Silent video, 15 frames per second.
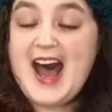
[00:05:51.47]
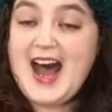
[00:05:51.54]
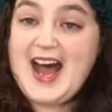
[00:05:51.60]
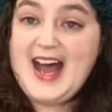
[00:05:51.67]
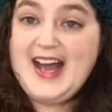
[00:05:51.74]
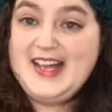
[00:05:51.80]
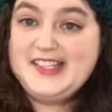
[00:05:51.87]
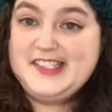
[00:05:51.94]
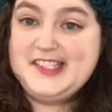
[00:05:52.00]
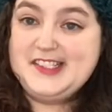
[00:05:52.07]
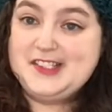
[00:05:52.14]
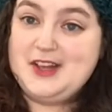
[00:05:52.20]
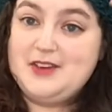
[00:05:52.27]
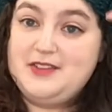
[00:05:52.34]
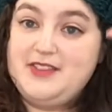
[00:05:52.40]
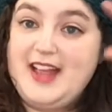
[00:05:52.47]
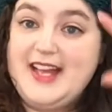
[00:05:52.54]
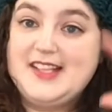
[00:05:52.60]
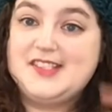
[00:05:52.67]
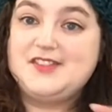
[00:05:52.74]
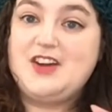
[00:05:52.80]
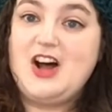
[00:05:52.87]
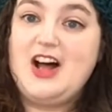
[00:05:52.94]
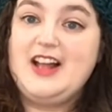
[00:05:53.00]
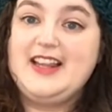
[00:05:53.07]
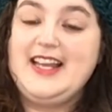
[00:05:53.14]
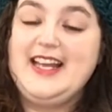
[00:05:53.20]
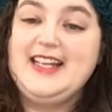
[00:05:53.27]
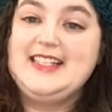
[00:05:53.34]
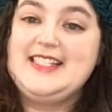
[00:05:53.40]
I see snowflakes
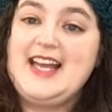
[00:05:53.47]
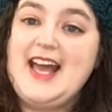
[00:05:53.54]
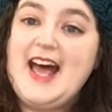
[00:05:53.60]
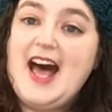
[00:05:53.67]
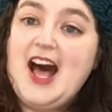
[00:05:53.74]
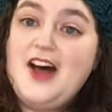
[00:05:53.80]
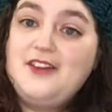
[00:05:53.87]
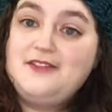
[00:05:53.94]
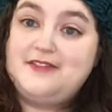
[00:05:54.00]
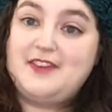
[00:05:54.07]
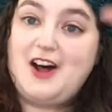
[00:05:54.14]
falling down,